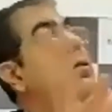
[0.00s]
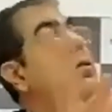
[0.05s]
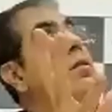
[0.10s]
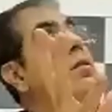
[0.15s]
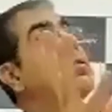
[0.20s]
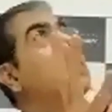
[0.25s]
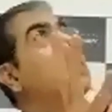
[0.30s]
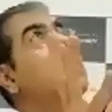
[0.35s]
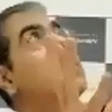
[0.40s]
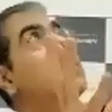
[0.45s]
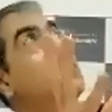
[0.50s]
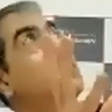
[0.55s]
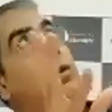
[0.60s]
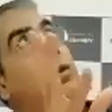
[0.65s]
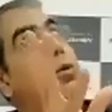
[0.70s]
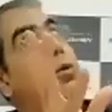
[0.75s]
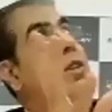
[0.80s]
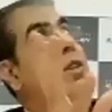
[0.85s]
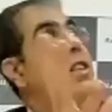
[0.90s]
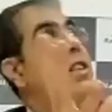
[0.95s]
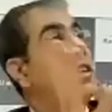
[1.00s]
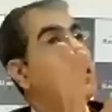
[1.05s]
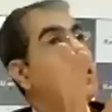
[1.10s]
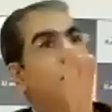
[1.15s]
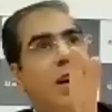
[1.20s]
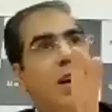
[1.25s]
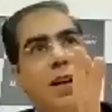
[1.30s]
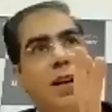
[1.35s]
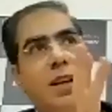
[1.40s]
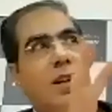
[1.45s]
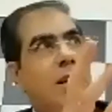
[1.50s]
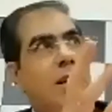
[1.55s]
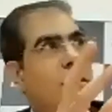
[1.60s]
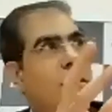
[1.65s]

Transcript: the customer could see the building.